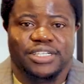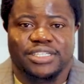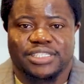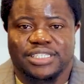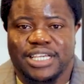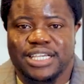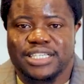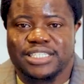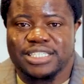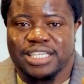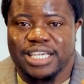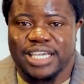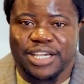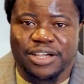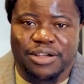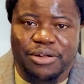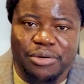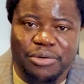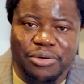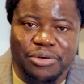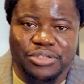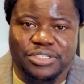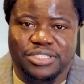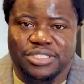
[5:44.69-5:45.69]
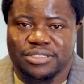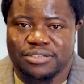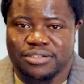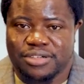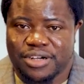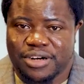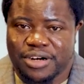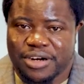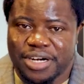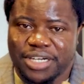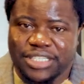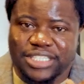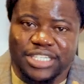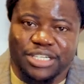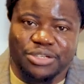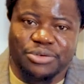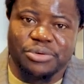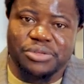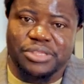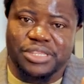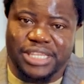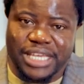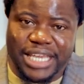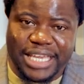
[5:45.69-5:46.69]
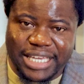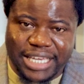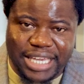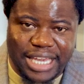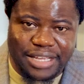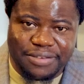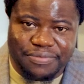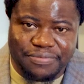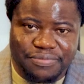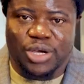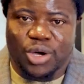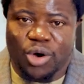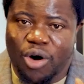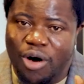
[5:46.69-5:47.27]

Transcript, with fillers: This includes critical thinking,